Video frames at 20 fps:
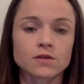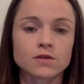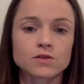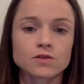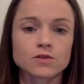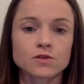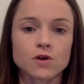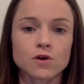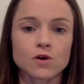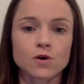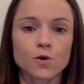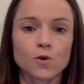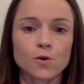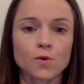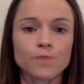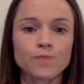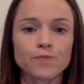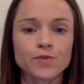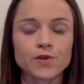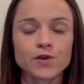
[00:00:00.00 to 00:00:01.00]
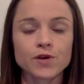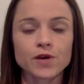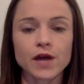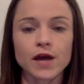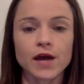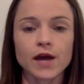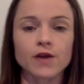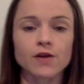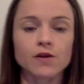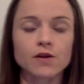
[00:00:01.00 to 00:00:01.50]
So you're going to
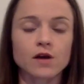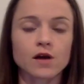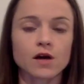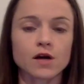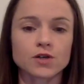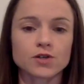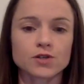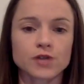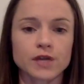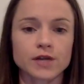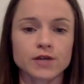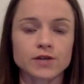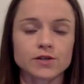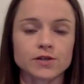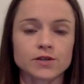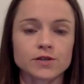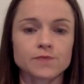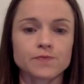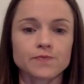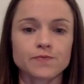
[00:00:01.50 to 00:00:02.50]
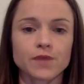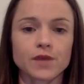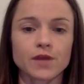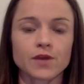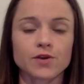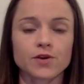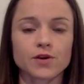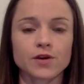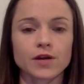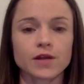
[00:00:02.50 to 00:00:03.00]
hire a contractor and
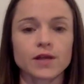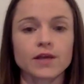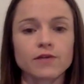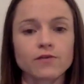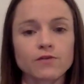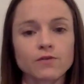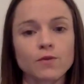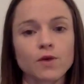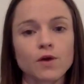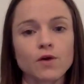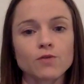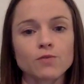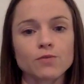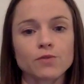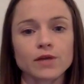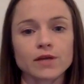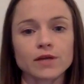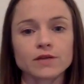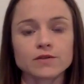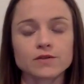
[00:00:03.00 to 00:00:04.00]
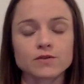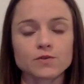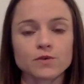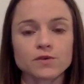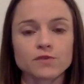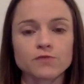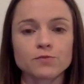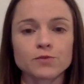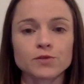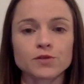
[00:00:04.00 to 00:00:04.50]
you're going to give them all the plans that
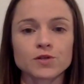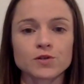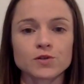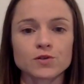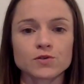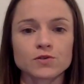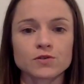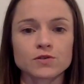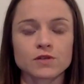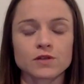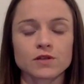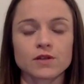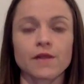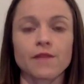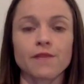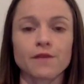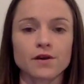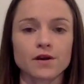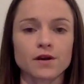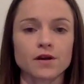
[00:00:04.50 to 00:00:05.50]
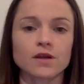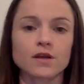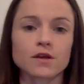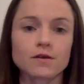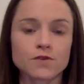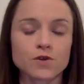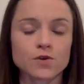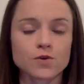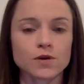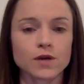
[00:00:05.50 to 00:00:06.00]
we've produced, and then they're going to
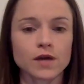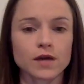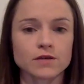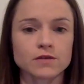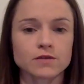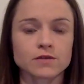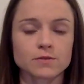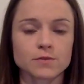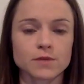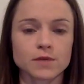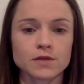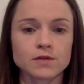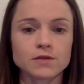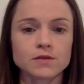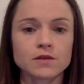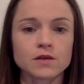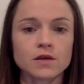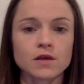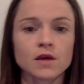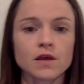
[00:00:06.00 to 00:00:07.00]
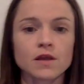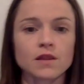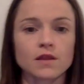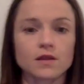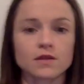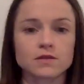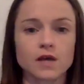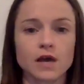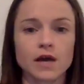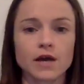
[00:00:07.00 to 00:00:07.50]
give you an estimate
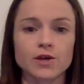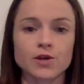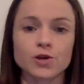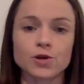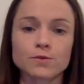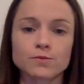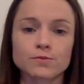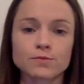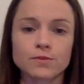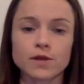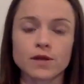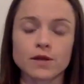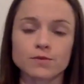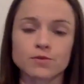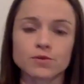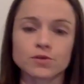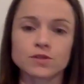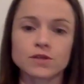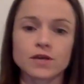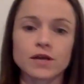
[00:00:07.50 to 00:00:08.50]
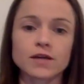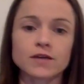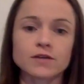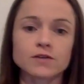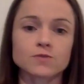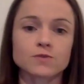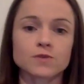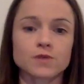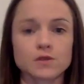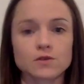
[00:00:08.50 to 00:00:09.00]
that's accurate and precise,
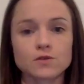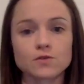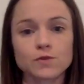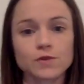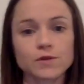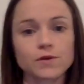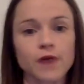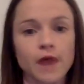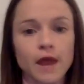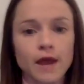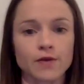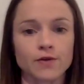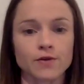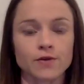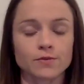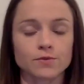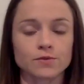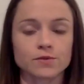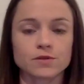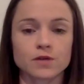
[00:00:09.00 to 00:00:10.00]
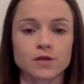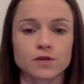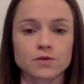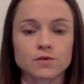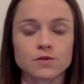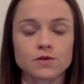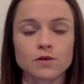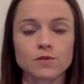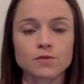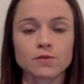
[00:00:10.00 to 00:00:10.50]
because we are accurate and precise
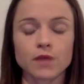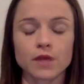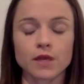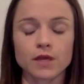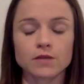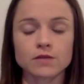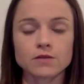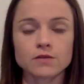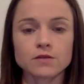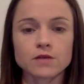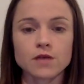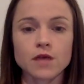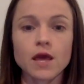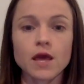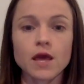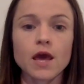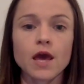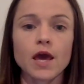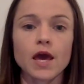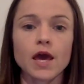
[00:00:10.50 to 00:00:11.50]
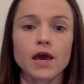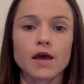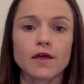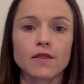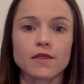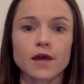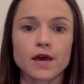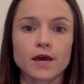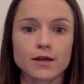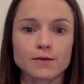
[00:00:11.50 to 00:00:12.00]
with our plans.
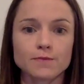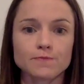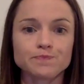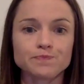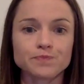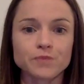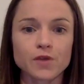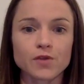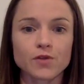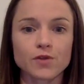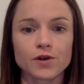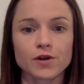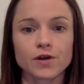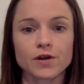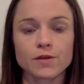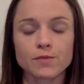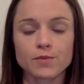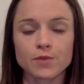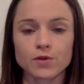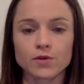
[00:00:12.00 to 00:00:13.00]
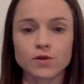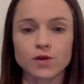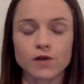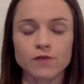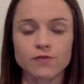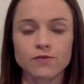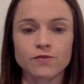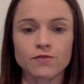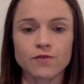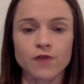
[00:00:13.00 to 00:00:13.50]
And then they're going to build
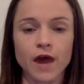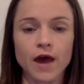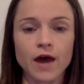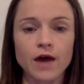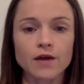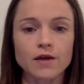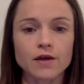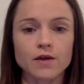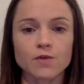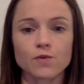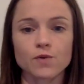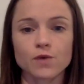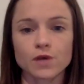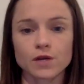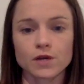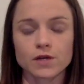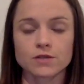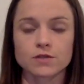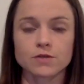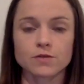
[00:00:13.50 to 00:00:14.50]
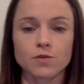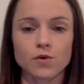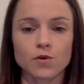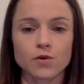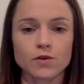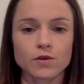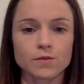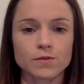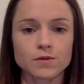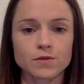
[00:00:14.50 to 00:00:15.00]
off of that, and we're going to
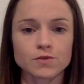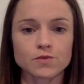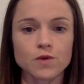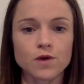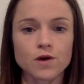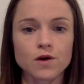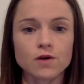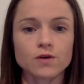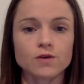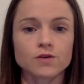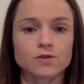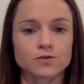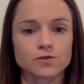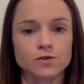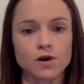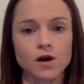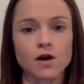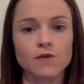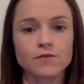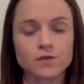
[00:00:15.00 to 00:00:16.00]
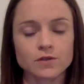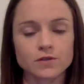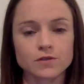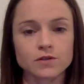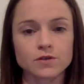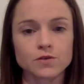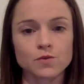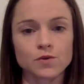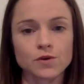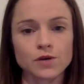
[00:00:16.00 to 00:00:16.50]
support them as well, because they're
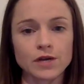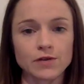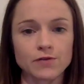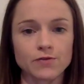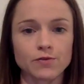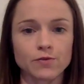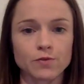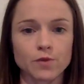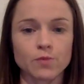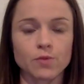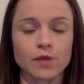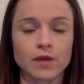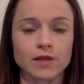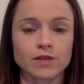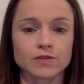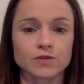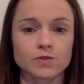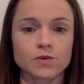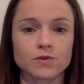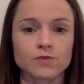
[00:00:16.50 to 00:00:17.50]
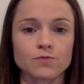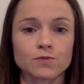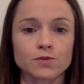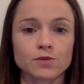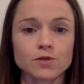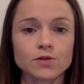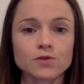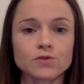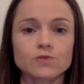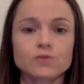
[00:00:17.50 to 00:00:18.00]
obviously working from the plans that we've
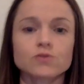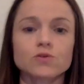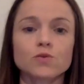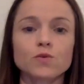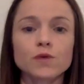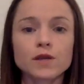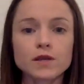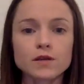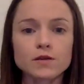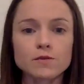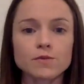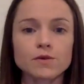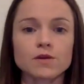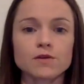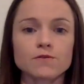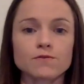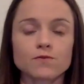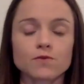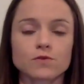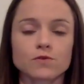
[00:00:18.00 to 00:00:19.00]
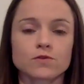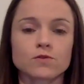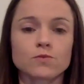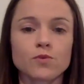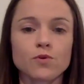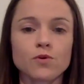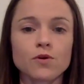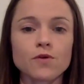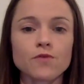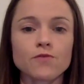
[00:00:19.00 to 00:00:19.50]
produced. So we need to be in full
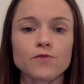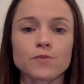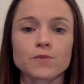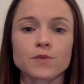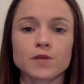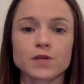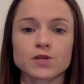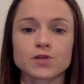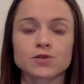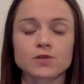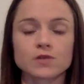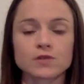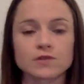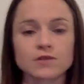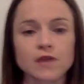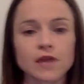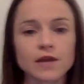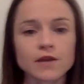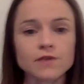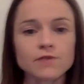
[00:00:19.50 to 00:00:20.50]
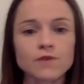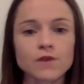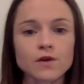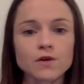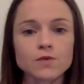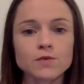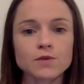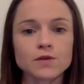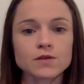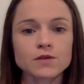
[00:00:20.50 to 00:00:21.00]
support from initial design
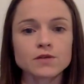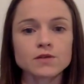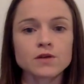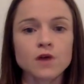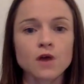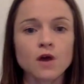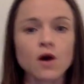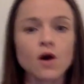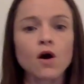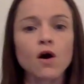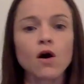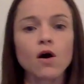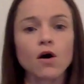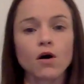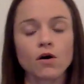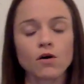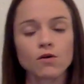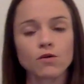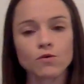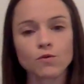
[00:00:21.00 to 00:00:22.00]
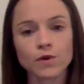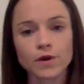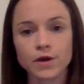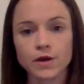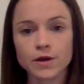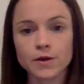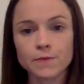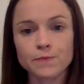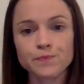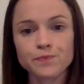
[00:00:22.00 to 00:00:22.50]
development all the
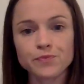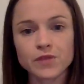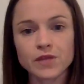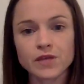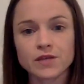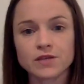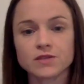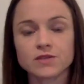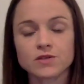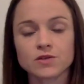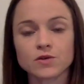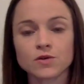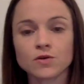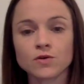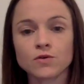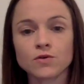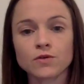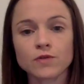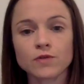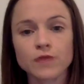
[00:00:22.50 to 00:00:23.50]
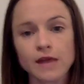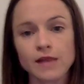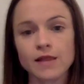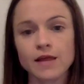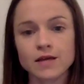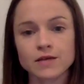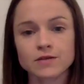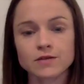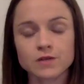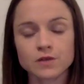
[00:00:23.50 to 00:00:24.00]
way until that
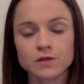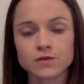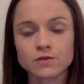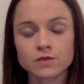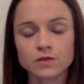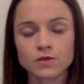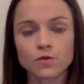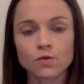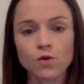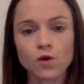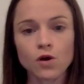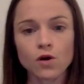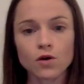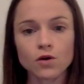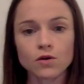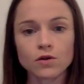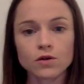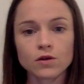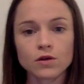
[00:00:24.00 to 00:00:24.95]
last nail's in the wall.